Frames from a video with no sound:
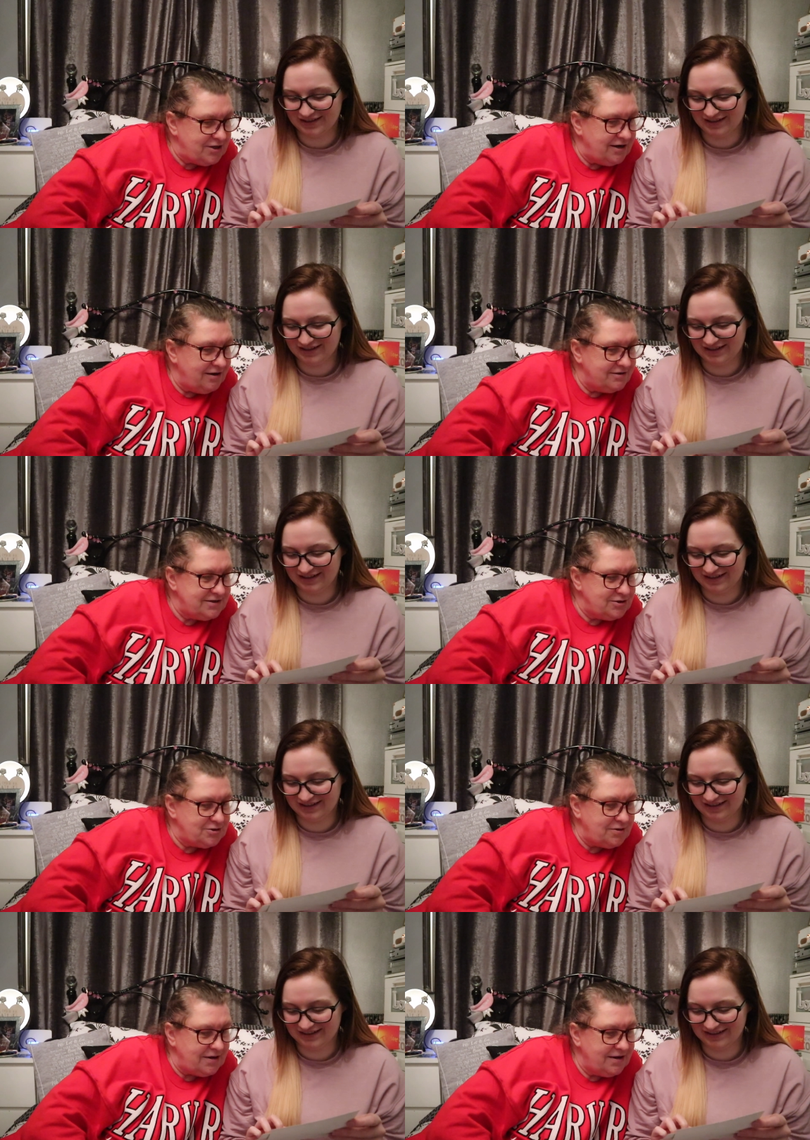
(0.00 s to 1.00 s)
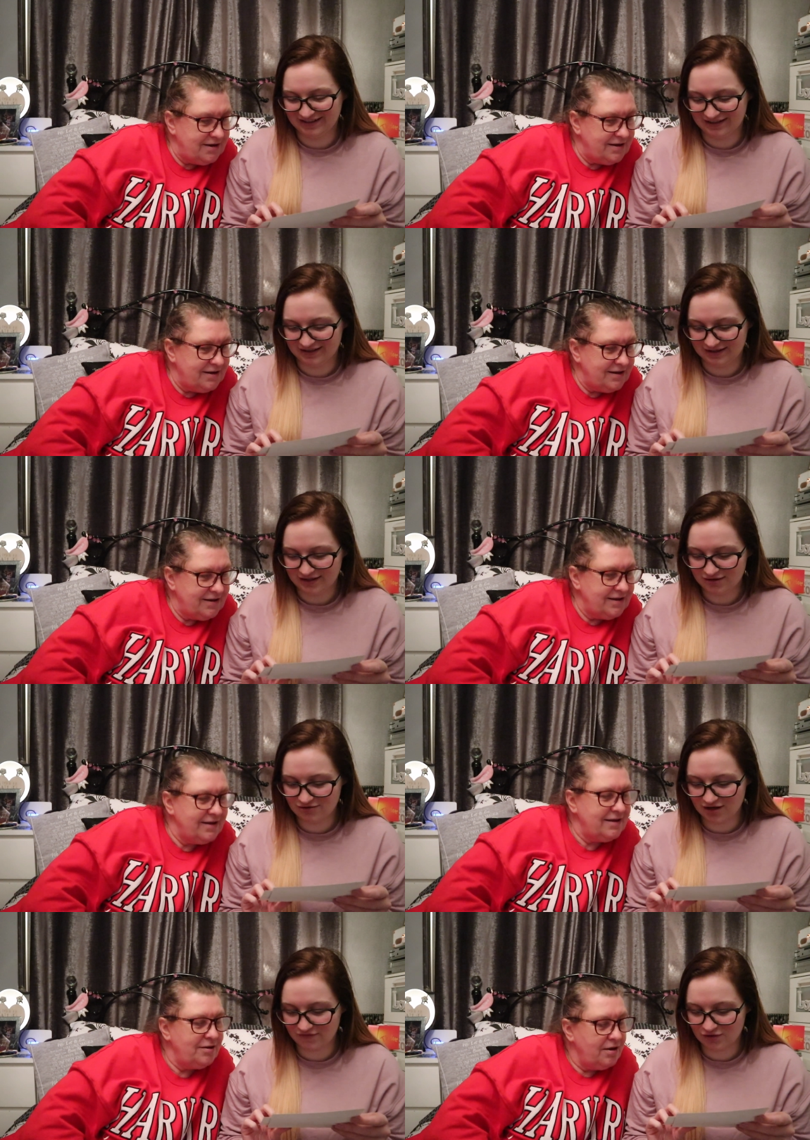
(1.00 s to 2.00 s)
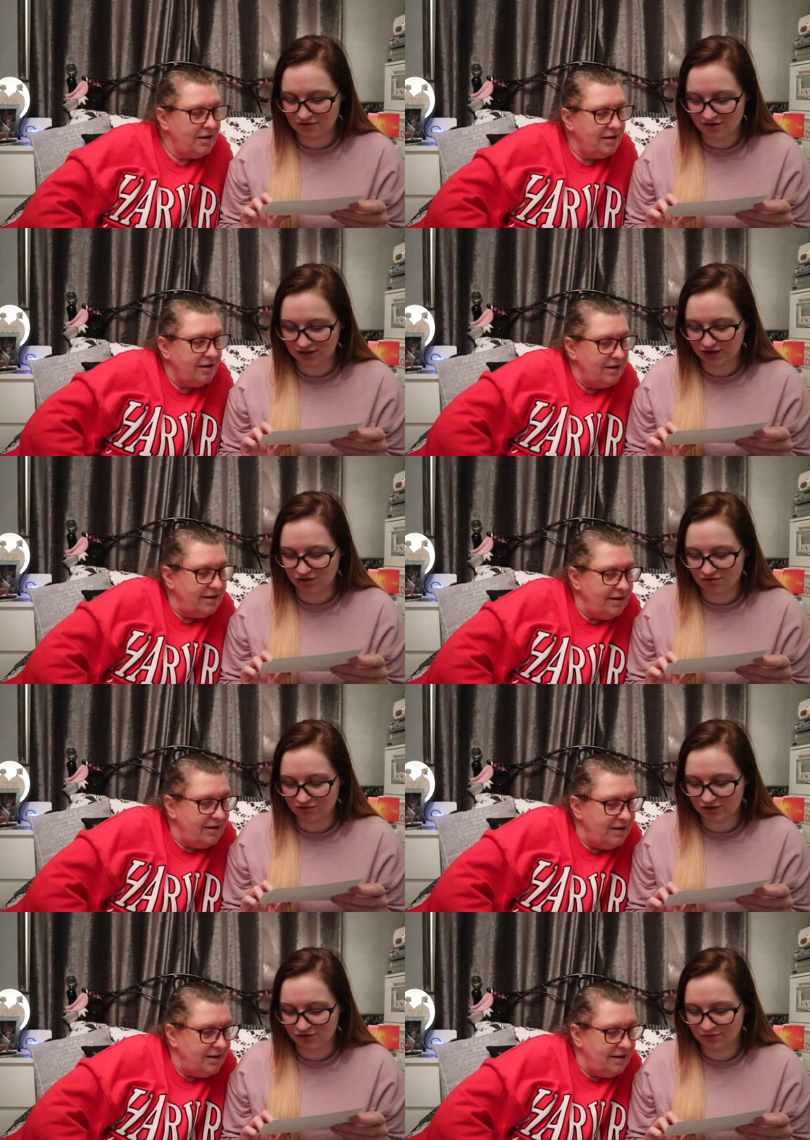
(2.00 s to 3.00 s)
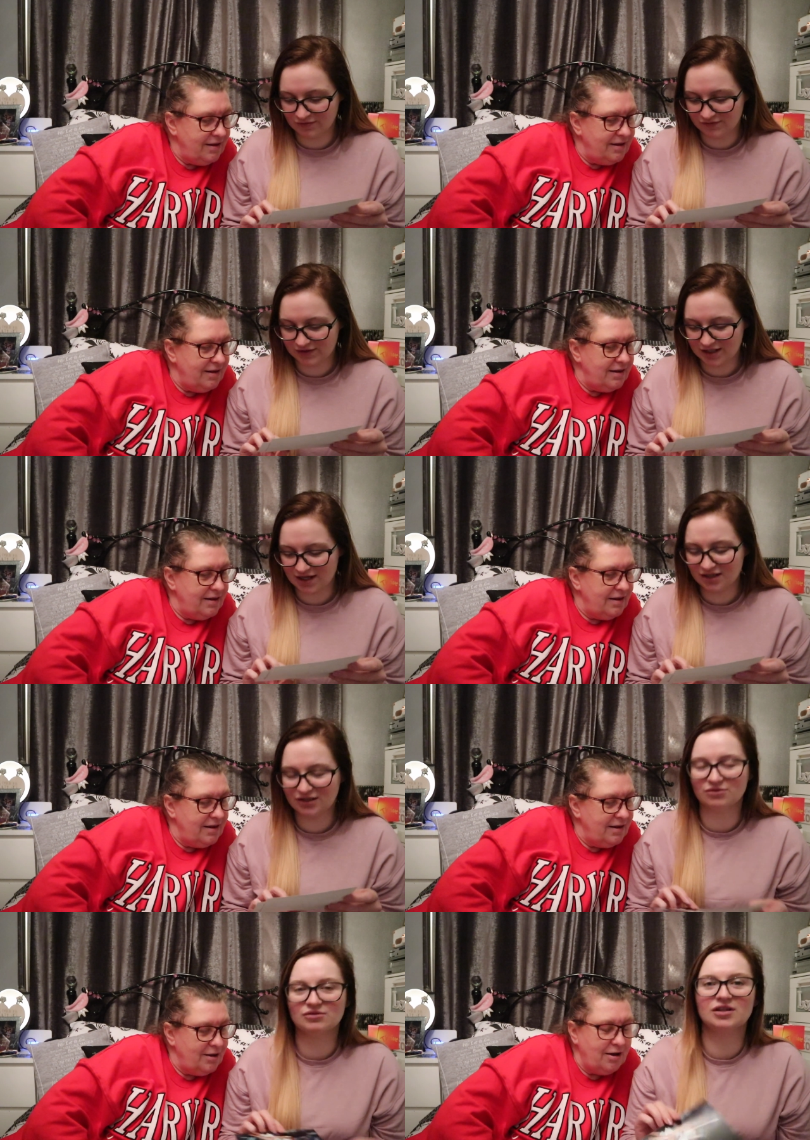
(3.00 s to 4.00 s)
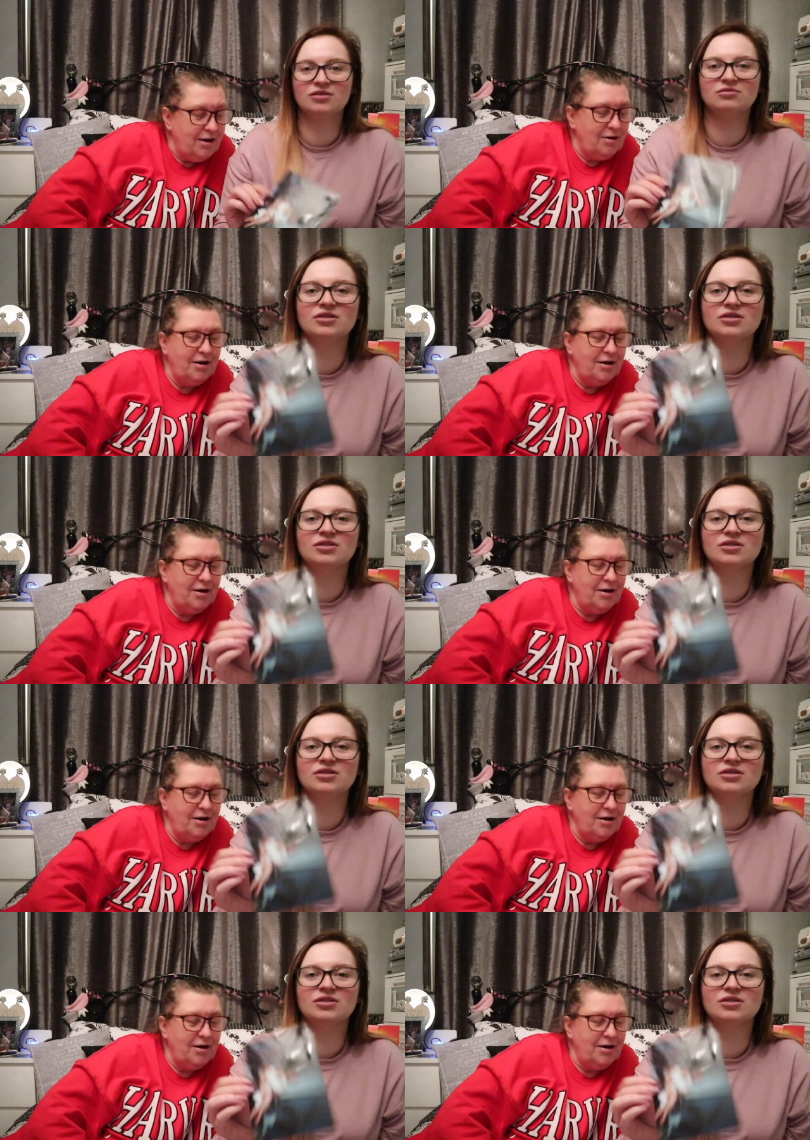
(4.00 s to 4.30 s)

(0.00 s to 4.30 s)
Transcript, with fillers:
Speaker 1: Then I didn't do it.
Speaker 2: And look, I've got like socks on with sandals. Oh, oh